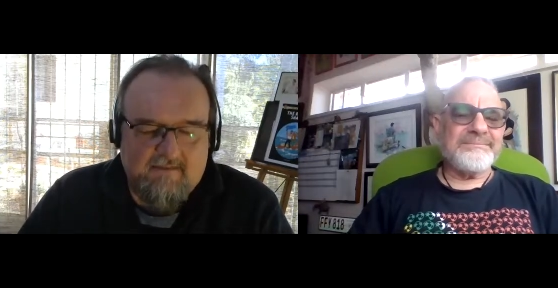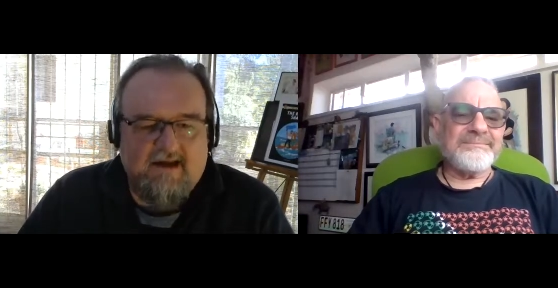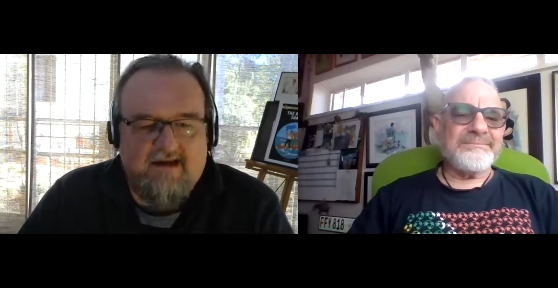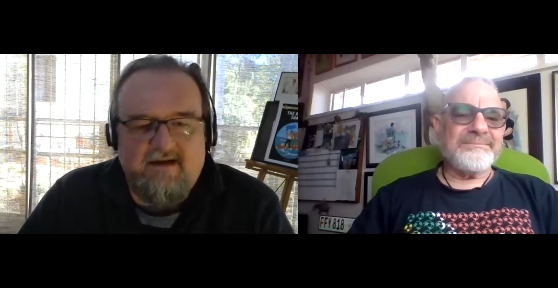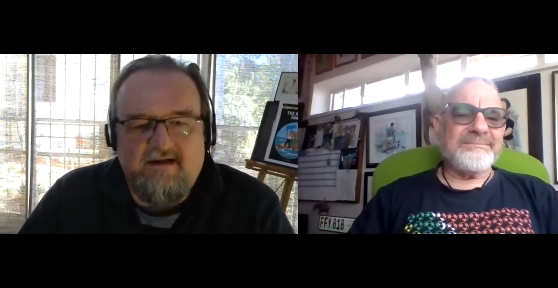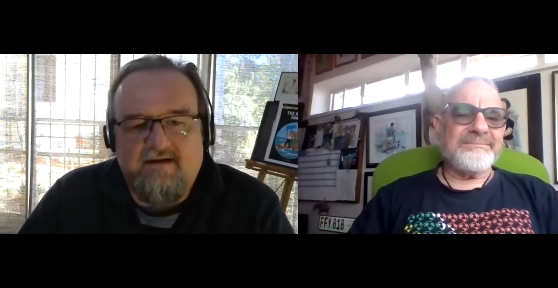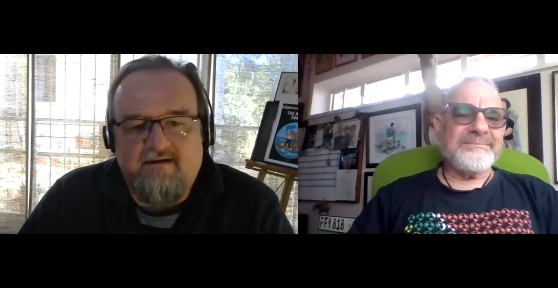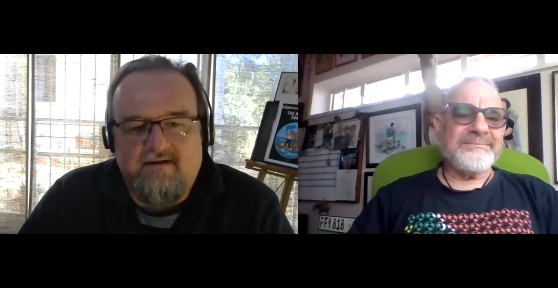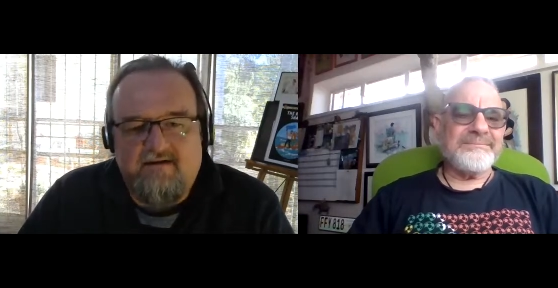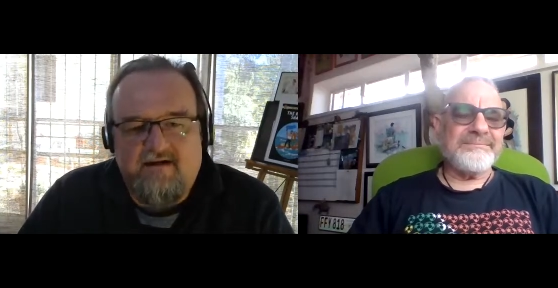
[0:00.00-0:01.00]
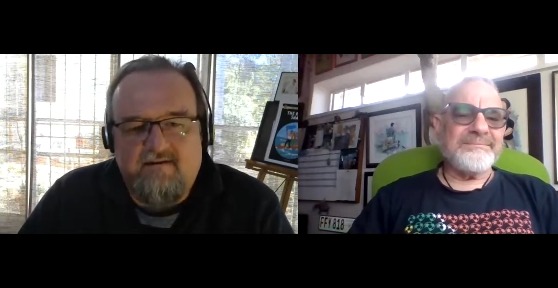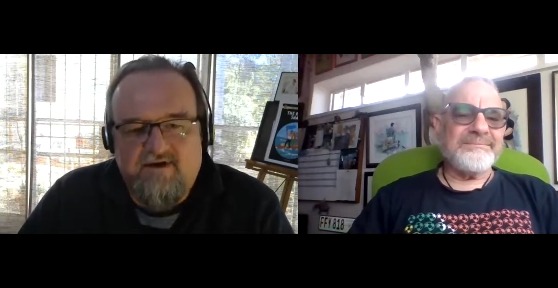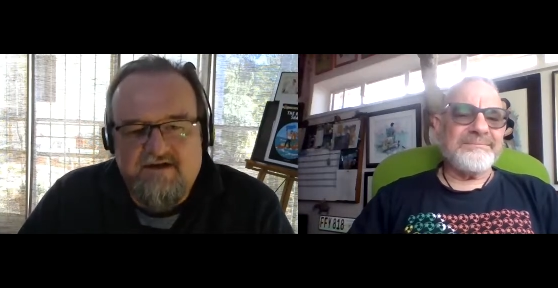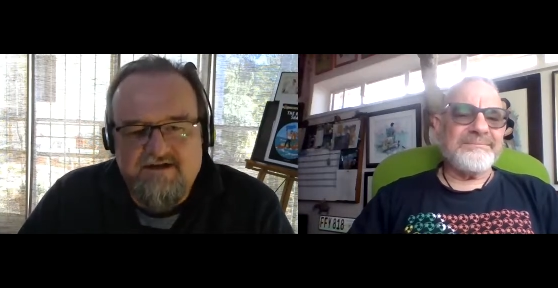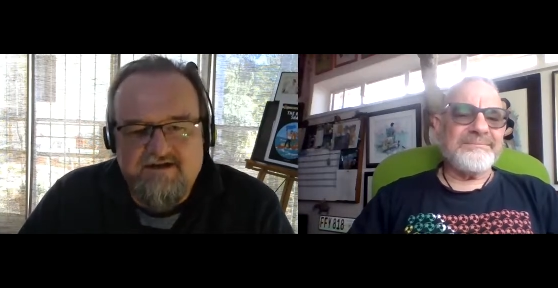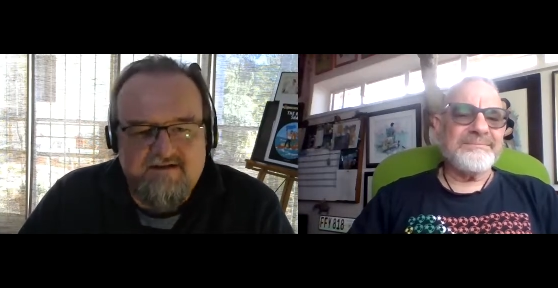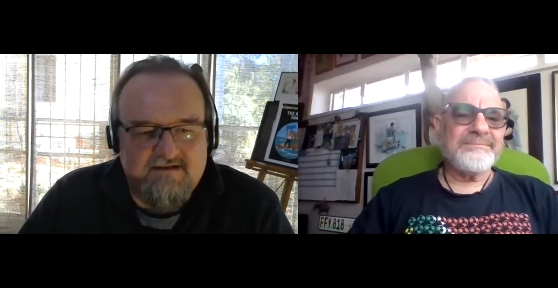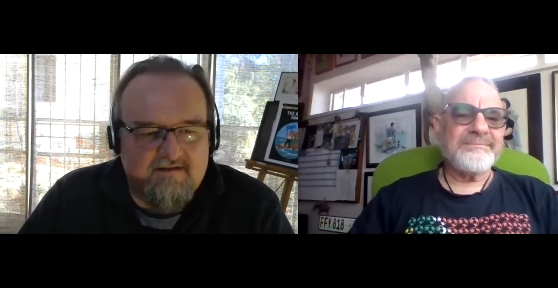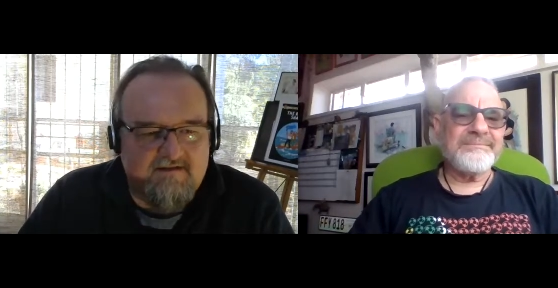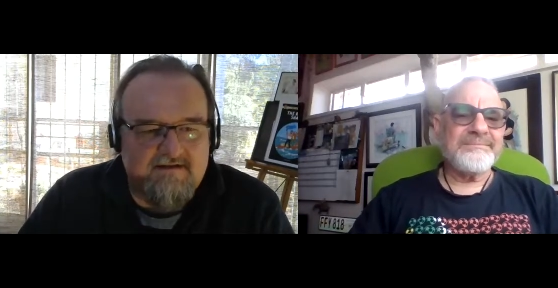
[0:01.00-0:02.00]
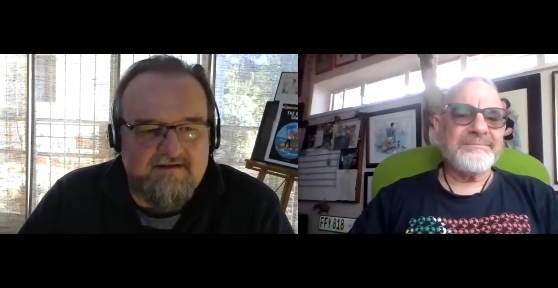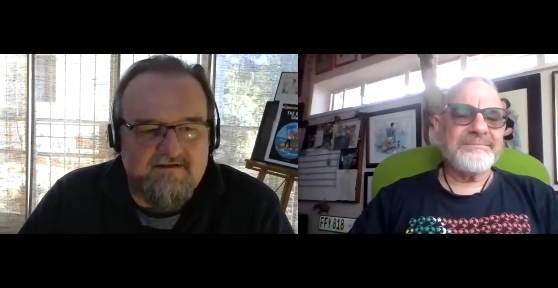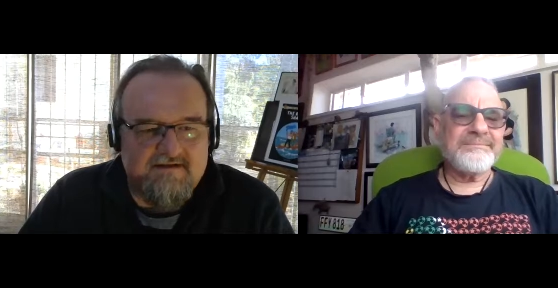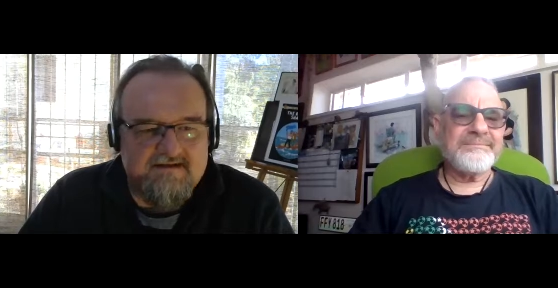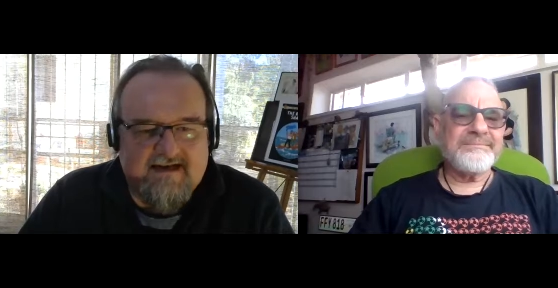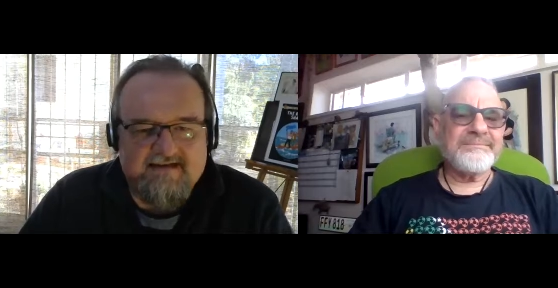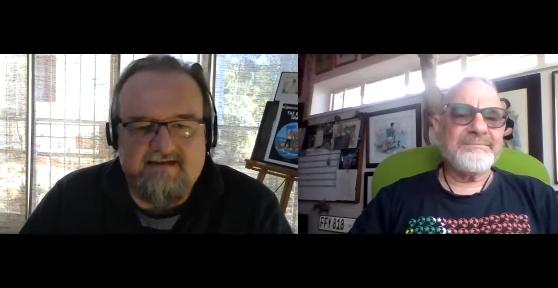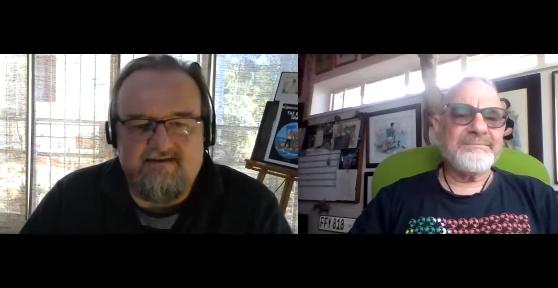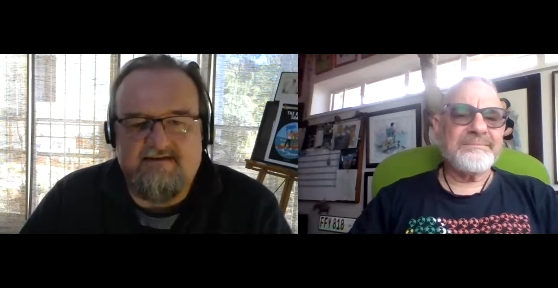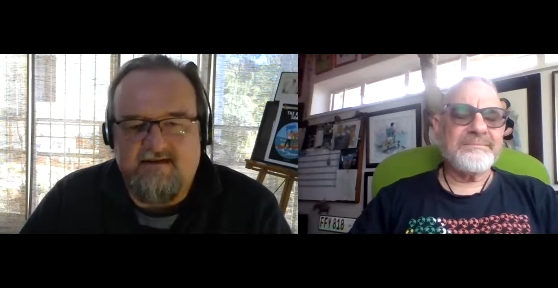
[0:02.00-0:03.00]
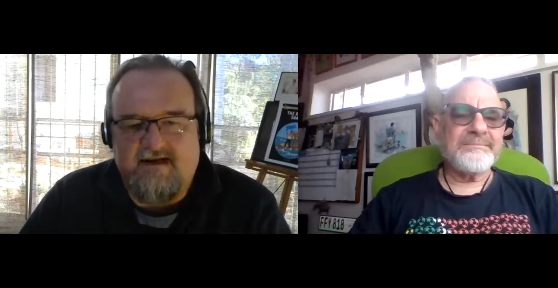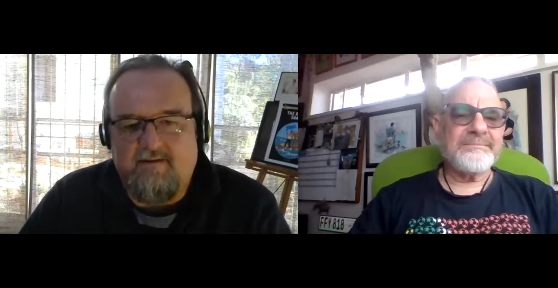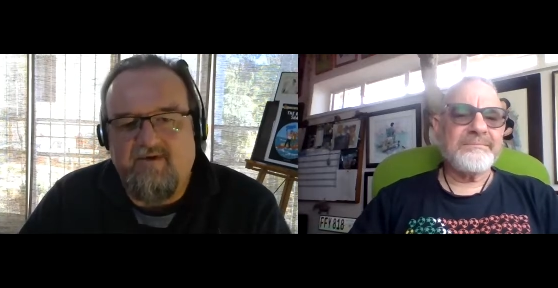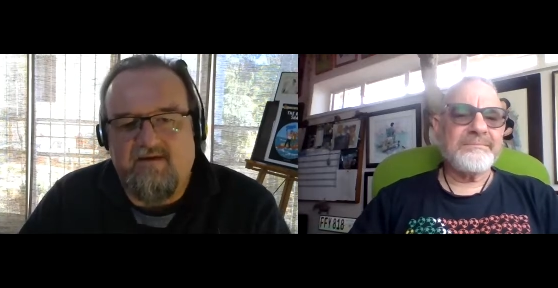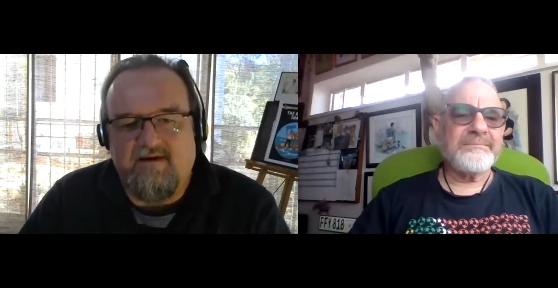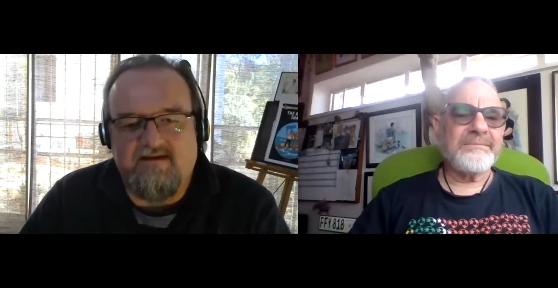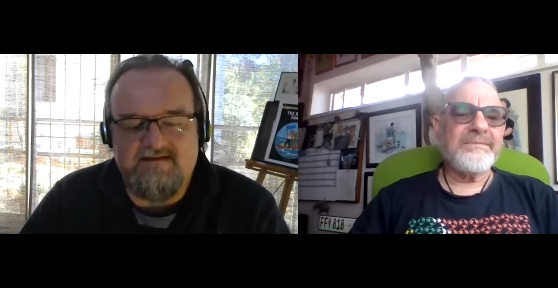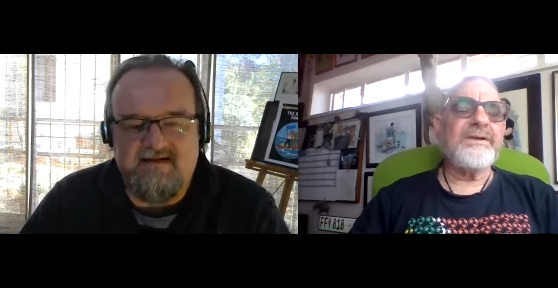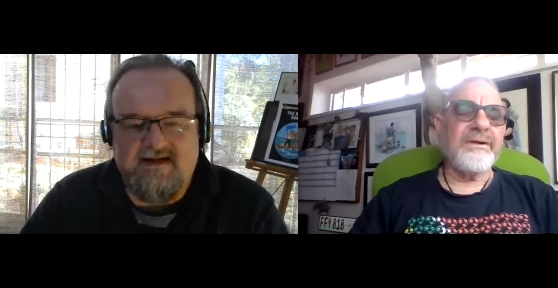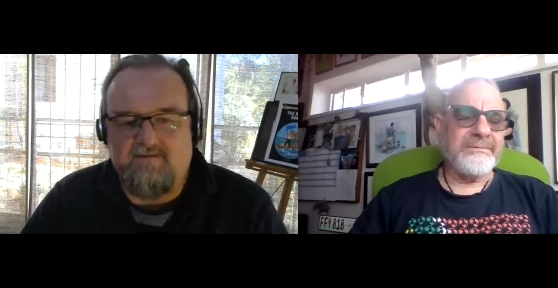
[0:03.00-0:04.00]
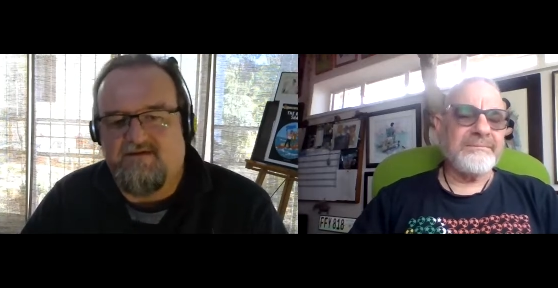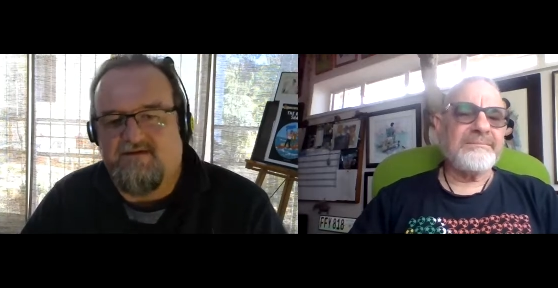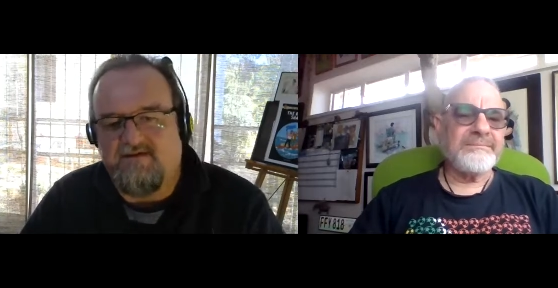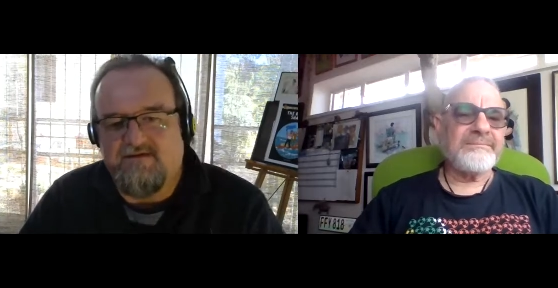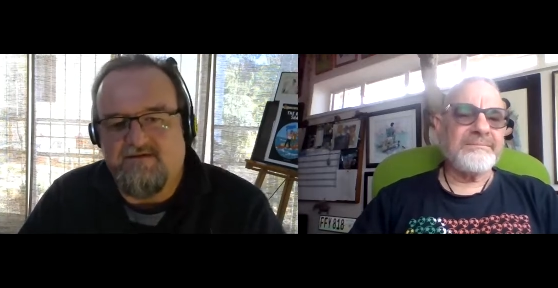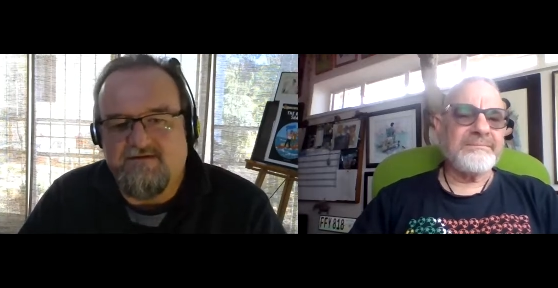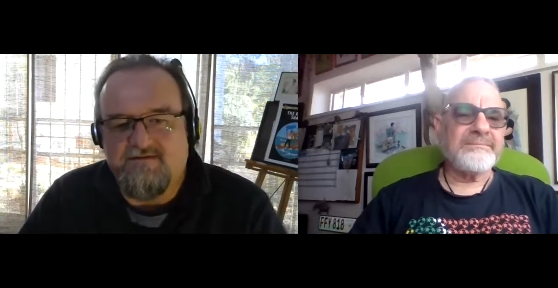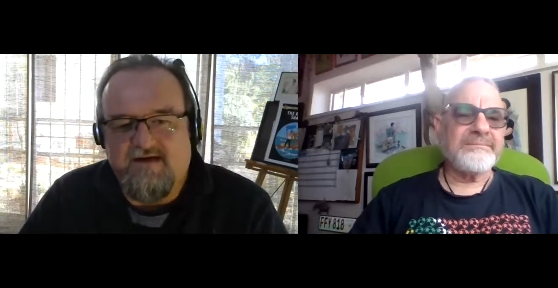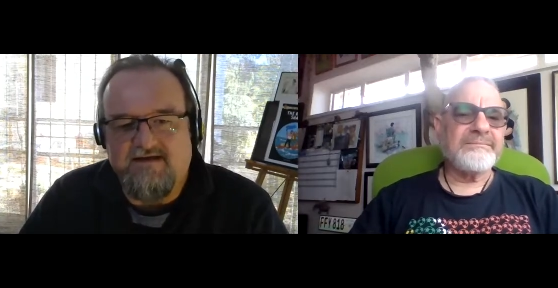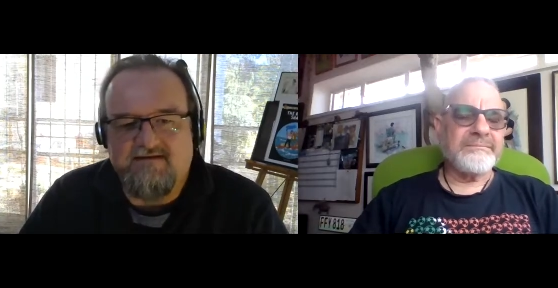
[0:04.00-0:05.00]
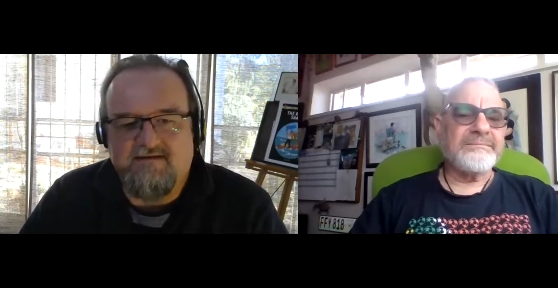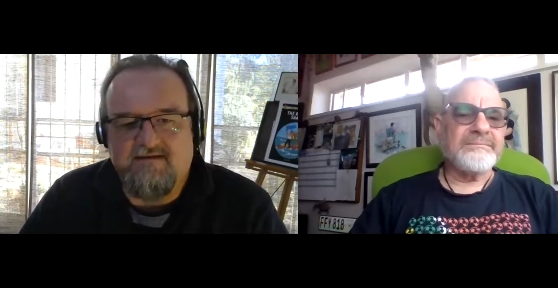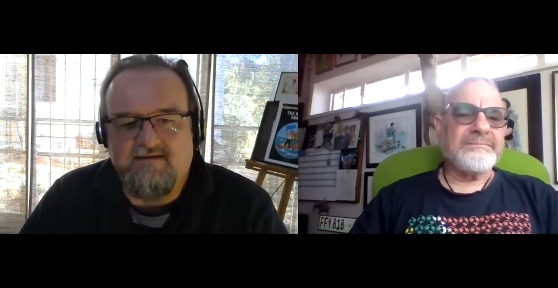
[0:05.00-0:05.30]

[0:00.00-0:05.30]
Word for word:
Speaker 1: pen and ink and, and brushes and things because there's accidents that happen that doesn't happen yeah. in the digital space.